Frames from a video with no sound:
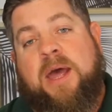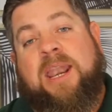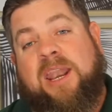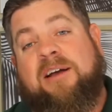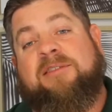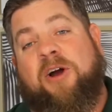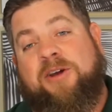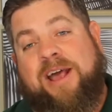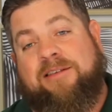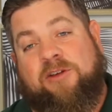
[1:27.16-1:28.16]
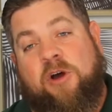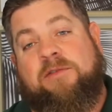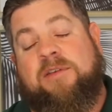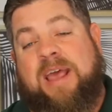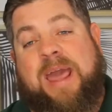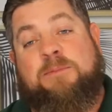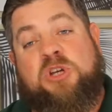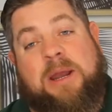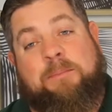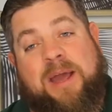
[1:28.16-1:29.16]
Luxco now serves as
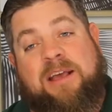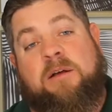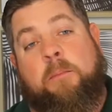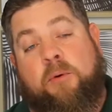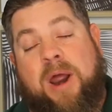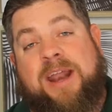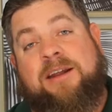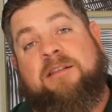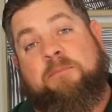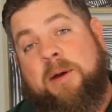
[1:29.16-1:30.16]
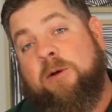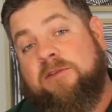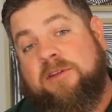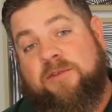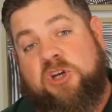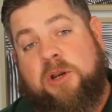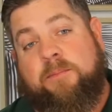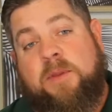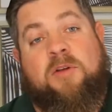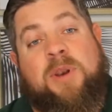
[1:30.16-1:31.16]
MGP's branded spirits division.
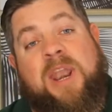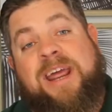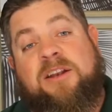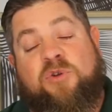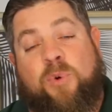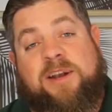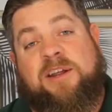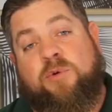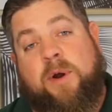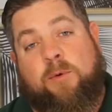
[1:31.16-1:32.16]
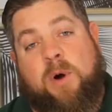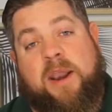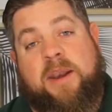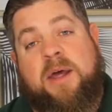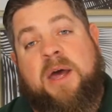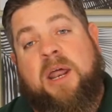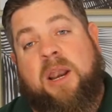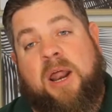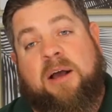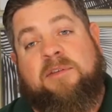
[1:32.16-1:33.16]
So in late 2021,
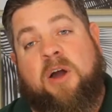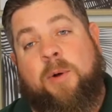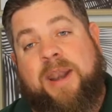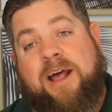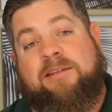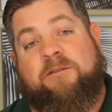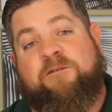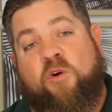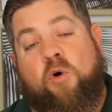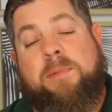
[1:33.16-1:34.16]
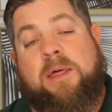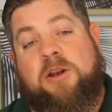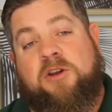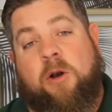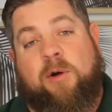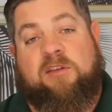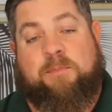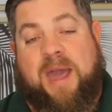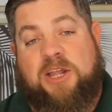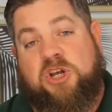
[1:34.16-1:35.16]
Luxco announced a $4 million
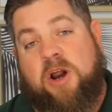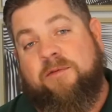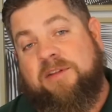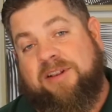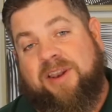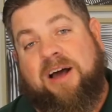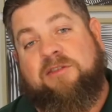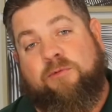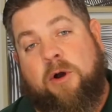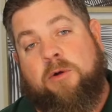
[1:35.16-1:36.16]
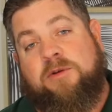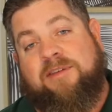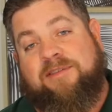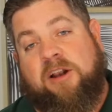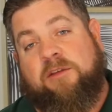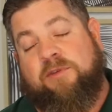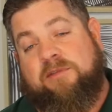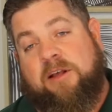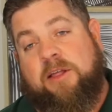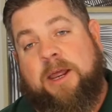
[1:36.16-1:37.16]
expansion of its Lux Row Distillers
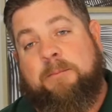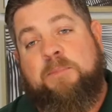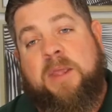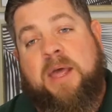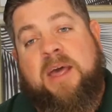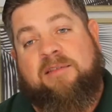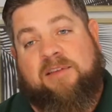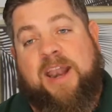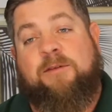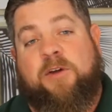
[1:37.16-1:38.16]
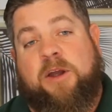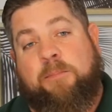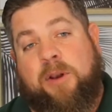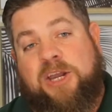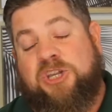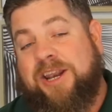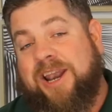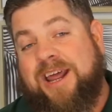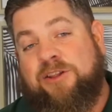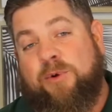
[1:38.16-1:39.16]
facility. Slated for completion
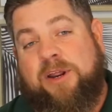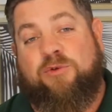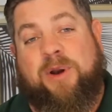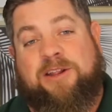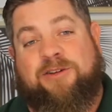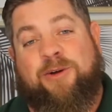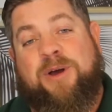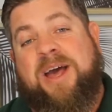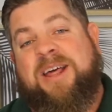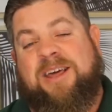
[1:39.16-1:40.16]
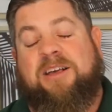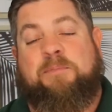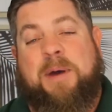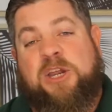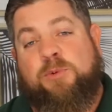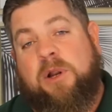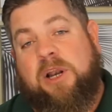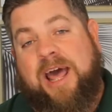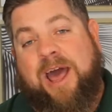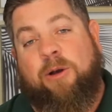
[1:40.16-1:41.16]
in late 2022, the expansion
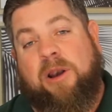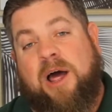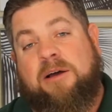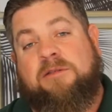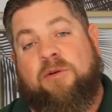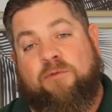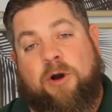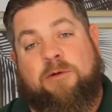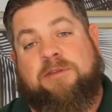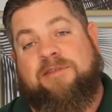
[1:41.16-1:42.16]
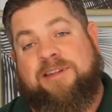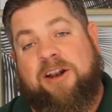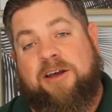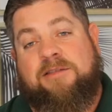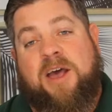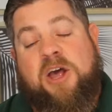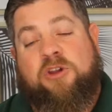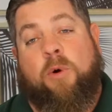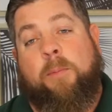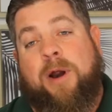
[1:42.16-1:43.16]
will allow Lux Row Distillers
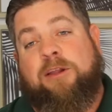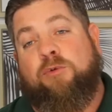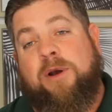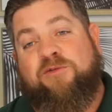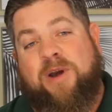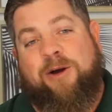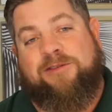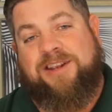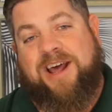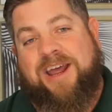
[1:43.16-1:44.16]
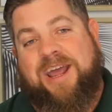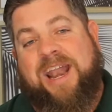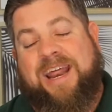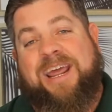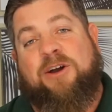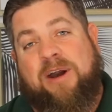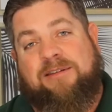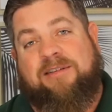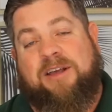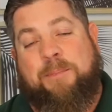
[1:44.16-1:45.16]
to operate 24 hours a day and
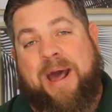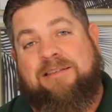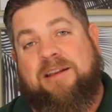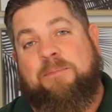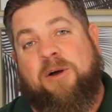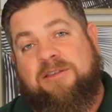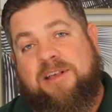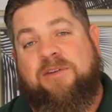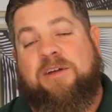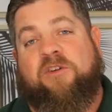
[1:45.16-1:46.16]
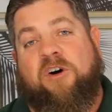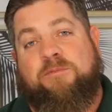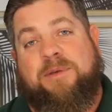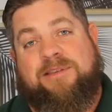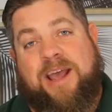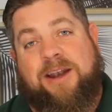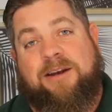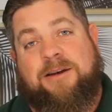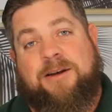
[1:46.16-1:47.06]
increase its capacity by 75%.